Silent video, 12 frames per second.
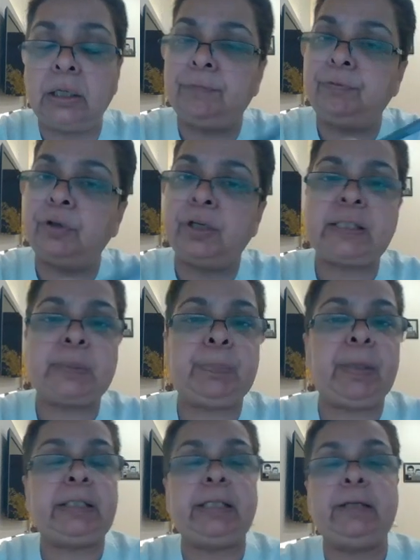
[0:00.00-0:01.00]
if you're
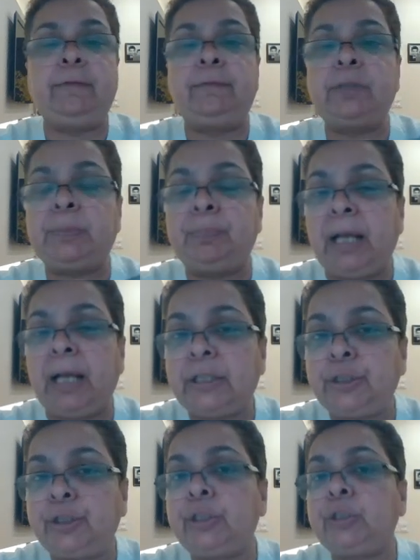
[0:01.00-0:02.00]
expecting
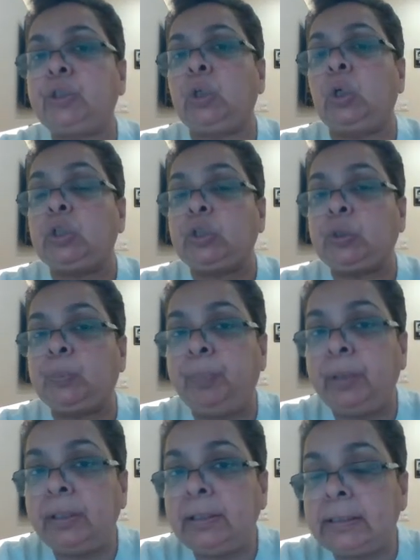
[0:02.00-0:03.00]
splashes or
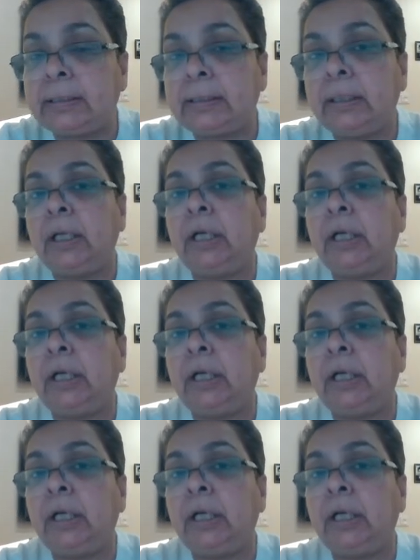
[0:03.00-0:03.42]
spills